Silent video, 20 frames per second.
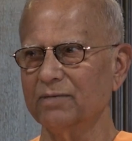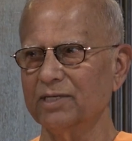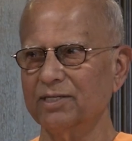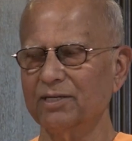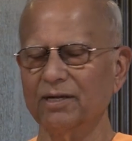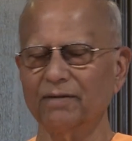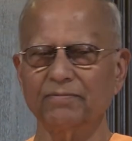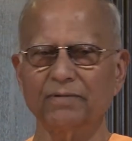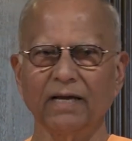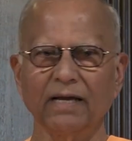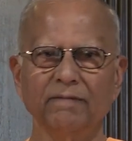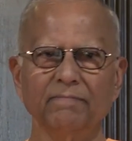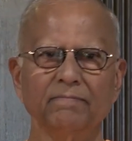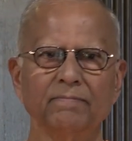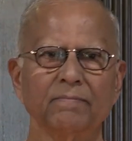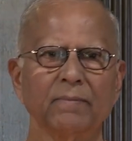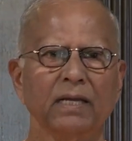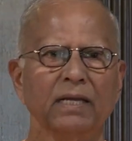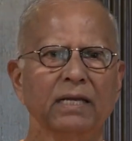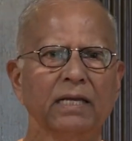mystery of time?
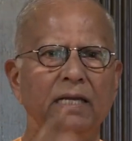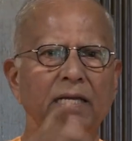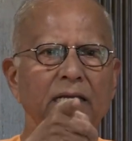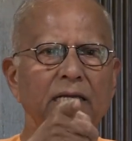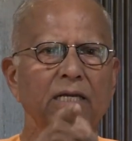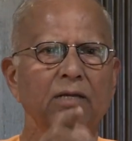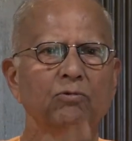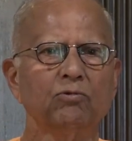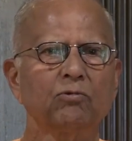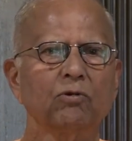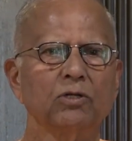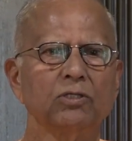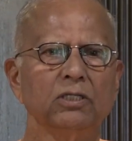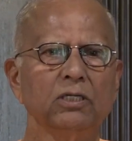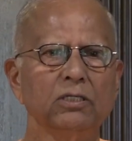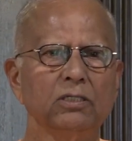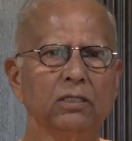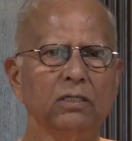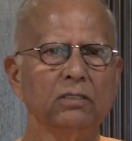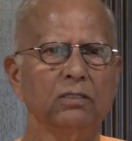You
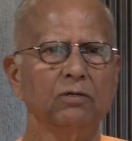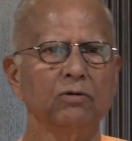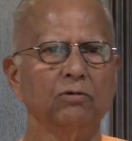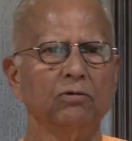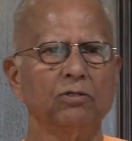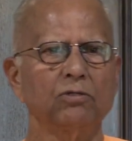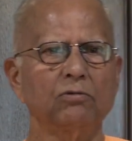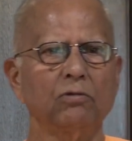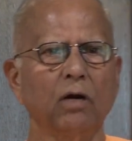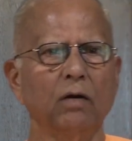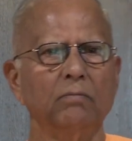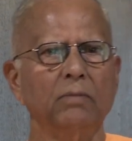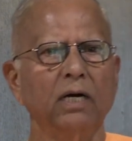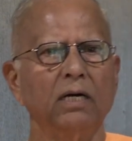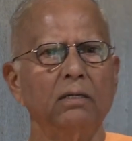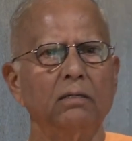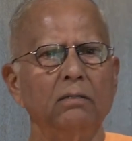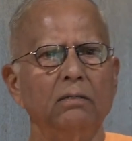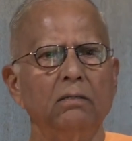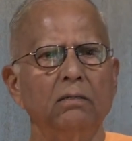condition your stomach,